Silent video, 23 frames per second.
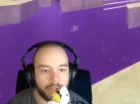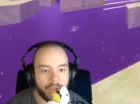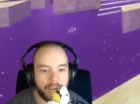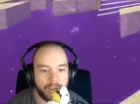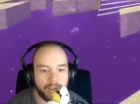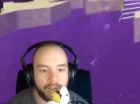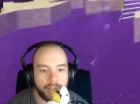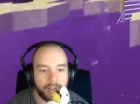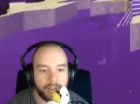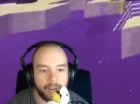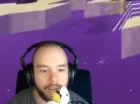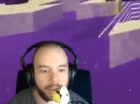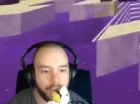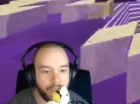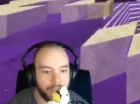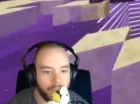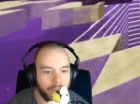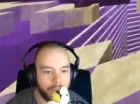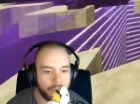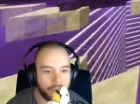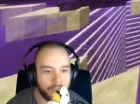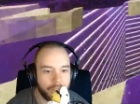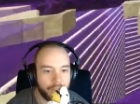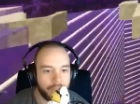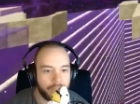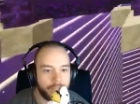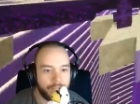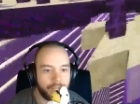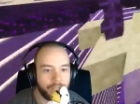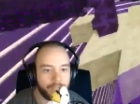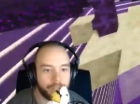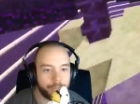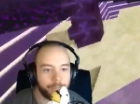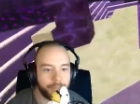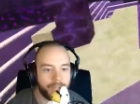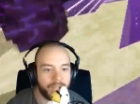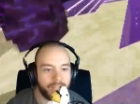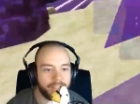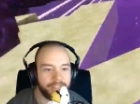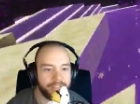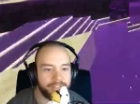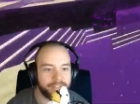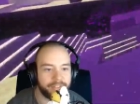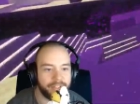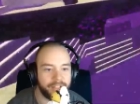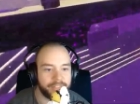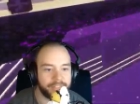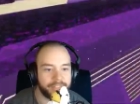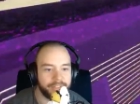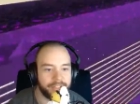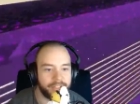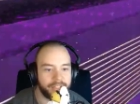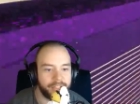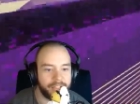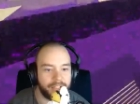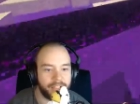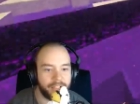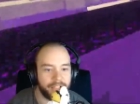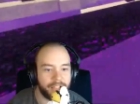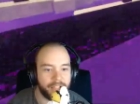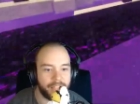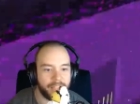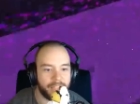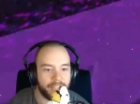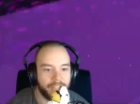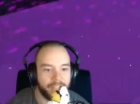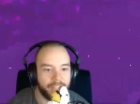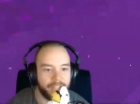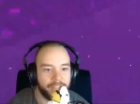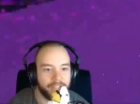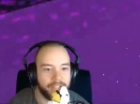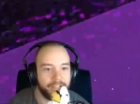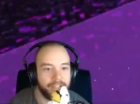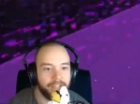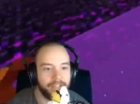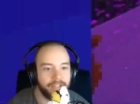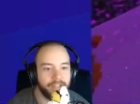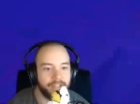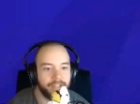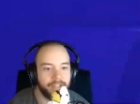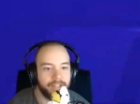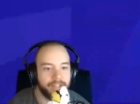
going in. Uh, okay. Pancetta. Get behind, Pan.